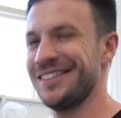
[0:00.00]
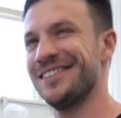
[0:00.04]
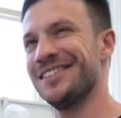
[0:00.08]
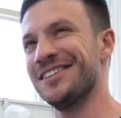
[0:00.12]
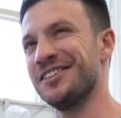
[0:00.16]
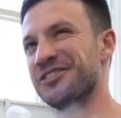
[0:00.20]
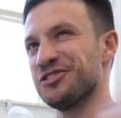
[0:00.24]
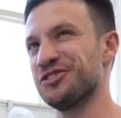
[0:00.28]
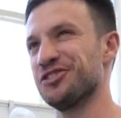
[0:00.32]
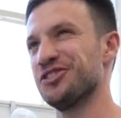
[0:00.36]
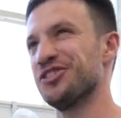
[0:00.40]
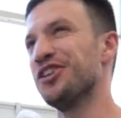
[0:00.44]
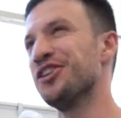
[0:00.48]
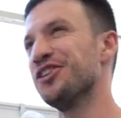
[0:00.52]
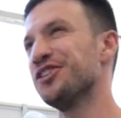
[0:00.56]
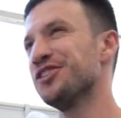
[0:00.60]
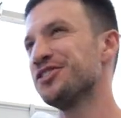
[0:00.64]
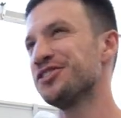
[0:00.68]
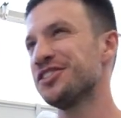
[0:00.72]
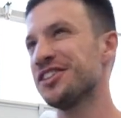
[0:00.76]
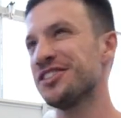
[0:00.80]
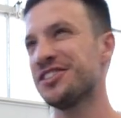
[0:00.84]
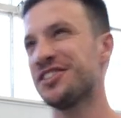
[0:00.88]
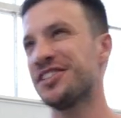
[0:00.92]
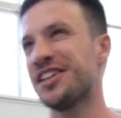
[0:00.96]
there's
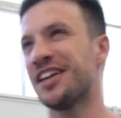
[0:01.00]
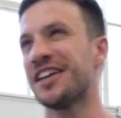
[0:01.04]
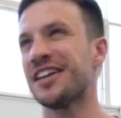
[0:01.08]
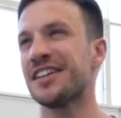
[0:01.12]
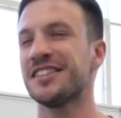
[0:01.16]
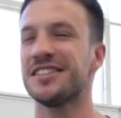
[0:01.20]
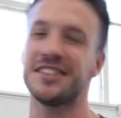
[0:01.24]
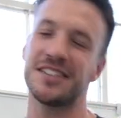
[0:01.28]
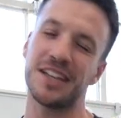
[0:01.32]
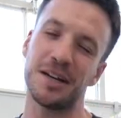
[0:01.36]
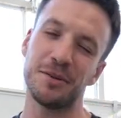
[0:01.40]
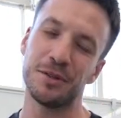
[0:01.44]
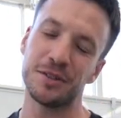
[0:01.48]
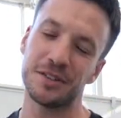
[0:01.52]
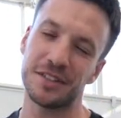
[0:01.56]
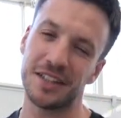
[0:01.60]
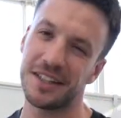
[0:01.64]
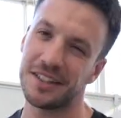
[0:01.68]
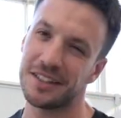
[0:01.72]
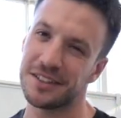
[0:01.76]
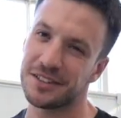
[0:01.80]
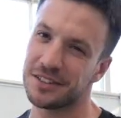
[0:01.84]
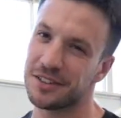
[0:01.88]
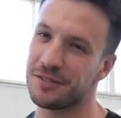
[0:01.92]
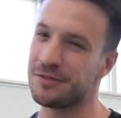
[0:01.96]
no such thing as
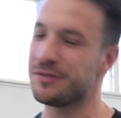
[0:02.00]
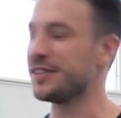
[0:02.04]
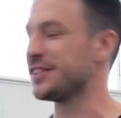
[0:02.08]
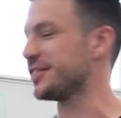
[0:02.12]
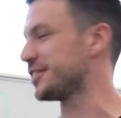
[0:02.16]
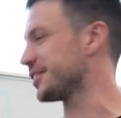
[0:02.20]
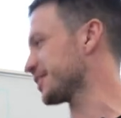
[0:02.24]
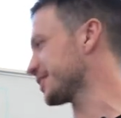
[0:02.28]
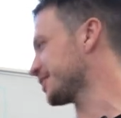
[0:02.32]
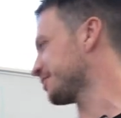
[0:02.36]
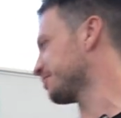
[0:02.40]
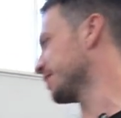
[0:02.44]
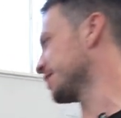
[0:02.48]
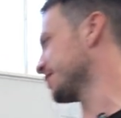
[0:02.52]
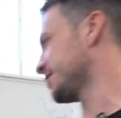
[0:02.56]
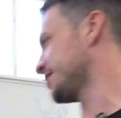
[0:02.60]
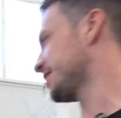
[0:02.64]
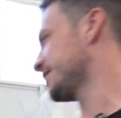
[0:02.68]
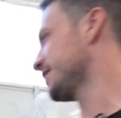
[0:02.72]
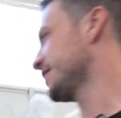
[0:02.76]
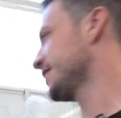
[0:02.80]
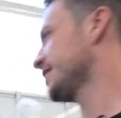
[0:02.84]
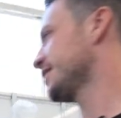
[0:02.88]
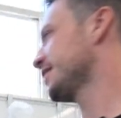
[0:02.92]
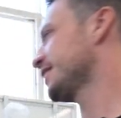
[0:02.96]
simultaneous in physics,
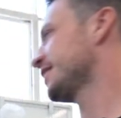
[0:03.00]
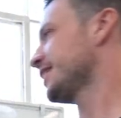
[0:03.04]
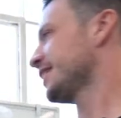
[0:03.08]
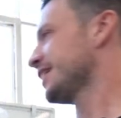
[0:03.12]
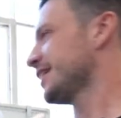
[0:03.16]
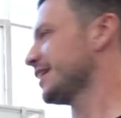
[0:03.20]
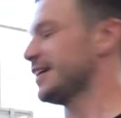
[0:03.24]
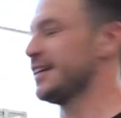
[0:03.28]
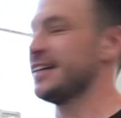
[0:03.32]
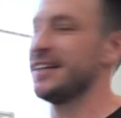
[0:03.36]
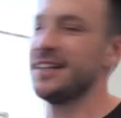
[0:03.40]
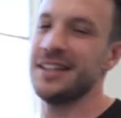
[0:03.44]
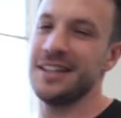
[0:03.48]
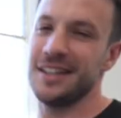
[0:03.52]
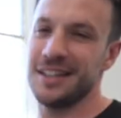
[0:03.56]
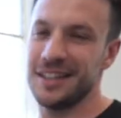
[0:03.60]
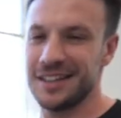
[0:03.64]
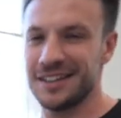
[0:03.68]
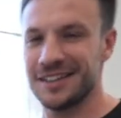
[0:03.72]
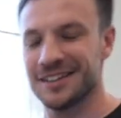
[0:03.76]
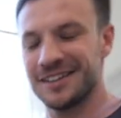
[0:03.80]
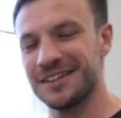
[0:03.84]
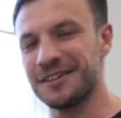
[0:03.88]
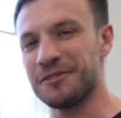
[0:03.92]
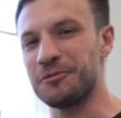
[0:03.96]
but
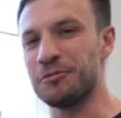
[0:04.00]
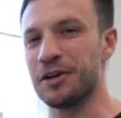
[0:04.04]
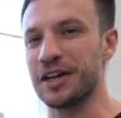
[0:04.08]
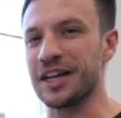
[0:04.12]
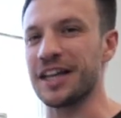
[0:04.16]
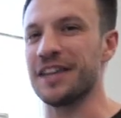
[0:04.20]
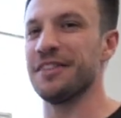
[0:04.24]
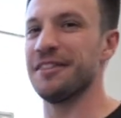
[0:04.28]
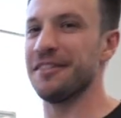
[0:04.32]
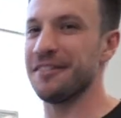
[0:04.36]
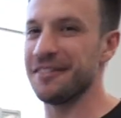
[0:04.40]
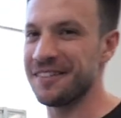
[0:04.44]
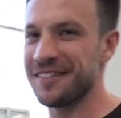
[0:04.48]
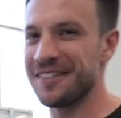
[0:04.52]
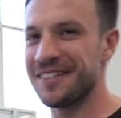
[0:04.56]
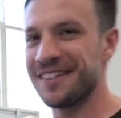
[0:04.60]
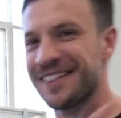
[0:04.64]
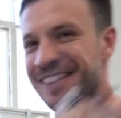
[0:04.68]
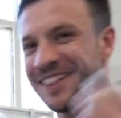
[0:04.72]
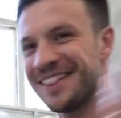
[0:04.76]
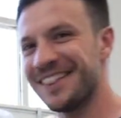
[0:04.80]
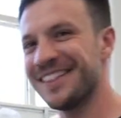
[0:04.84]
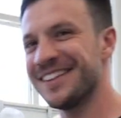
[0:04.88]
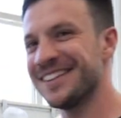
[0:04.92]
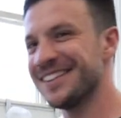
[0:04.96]
we can
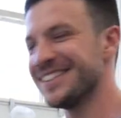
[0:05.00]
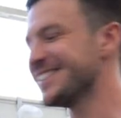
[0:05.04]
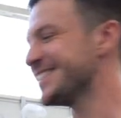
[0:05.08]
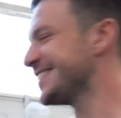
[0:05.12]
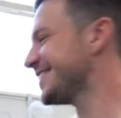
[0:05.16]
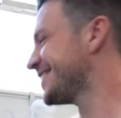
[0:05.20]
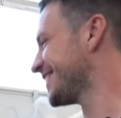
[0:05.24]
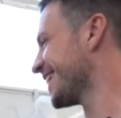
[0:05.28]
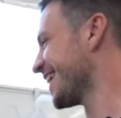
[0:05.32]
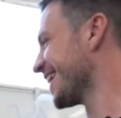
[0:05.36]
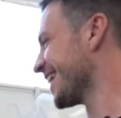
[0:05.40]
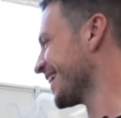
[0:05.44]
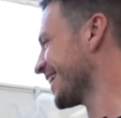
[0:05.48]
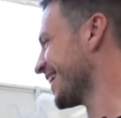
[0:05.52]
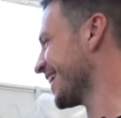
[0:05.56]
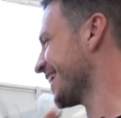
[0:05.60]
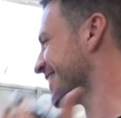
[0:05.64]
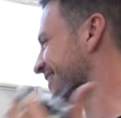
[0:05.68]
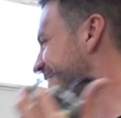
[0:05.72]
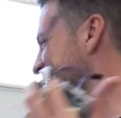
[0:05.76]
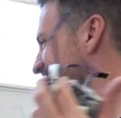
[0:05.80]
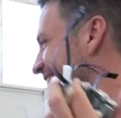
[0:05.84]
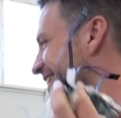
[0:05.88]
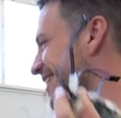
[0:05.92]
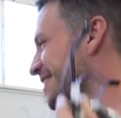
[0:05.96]
say
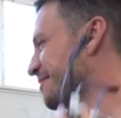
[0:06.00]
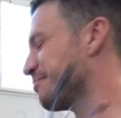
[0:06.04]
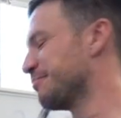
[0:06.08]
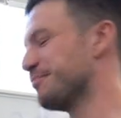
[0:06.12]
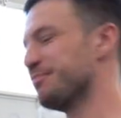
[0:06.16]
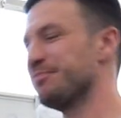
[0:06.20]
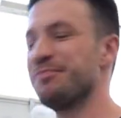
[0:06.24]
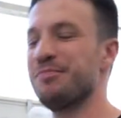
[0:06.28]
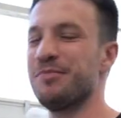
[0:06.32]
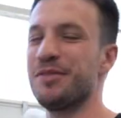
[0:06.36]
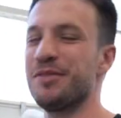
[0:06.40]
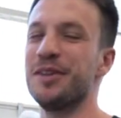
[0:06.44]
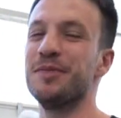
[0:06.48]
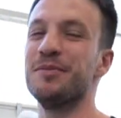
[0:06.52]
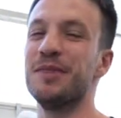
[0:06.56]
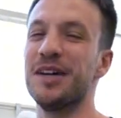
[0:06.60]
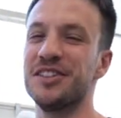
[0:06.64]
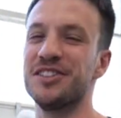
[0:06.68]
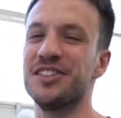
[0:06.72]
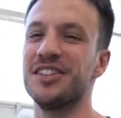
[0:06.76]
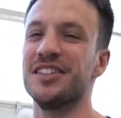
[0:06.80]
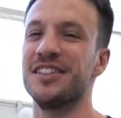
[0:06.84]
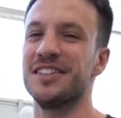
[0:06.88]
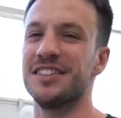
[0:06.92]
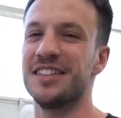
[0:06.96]
that pretty
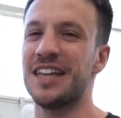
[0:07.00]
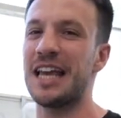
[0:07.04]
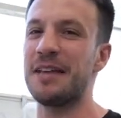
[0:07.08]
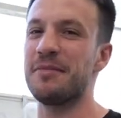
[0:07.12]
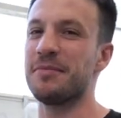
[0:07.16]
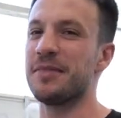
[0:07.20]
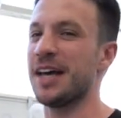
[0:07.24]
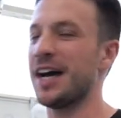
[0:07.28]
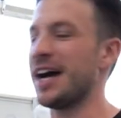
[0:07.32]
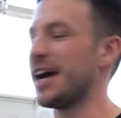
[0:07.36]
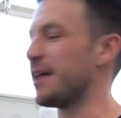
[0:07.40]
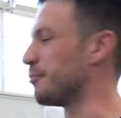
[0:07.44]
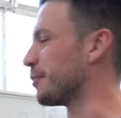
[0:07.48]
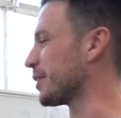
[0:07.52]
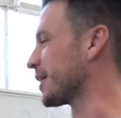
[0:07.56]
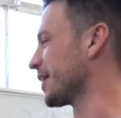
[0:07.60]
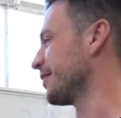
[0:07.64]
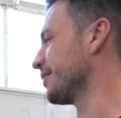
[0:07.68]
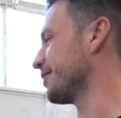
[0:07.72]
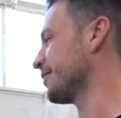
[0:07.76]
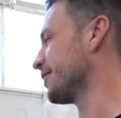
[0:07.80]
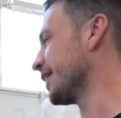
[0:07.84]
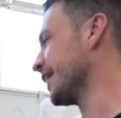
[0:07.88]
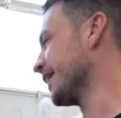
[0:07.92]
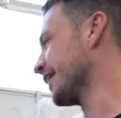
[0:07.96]
much at the same time we
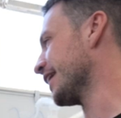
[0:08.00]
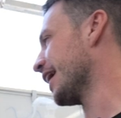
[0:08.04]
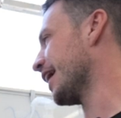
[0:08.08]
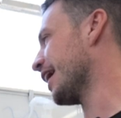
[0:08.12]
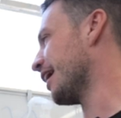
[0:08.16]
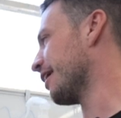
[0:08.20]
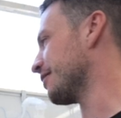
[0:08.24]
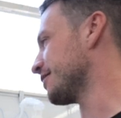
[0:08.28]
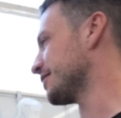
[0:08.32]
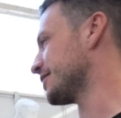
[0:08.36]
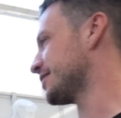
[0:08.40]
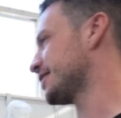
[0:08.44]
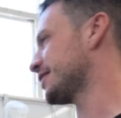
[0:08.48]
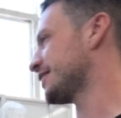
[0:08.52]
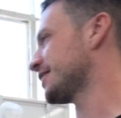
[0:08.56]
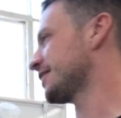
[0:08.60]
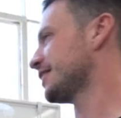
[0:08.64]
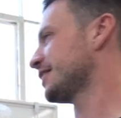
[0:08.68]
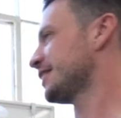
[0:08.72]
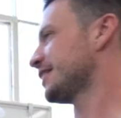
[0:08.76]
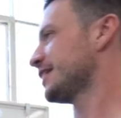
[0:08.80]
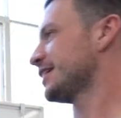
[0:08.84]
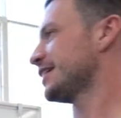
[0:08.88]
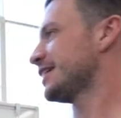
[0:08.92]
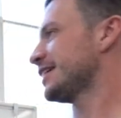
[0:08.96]
can read out
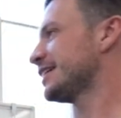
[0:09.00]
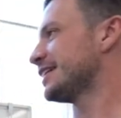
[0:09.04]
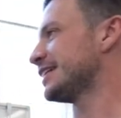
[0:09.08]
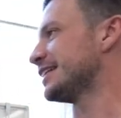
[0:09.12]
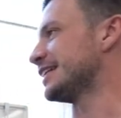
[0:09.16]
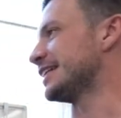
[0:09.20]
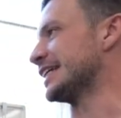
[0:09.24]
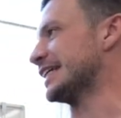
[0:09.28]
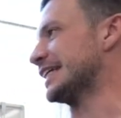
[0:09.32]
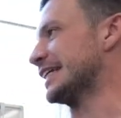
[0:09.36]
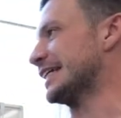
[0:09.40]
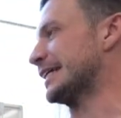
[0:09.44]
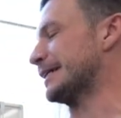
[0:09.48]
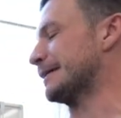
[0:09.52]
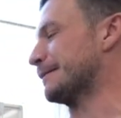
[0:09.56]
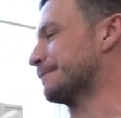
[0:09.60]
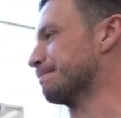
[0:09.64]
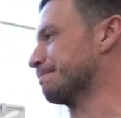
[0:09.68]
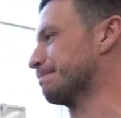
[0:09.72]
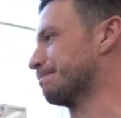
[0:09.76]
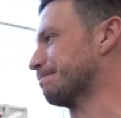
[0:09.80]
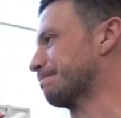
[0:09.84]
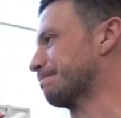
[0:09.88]
the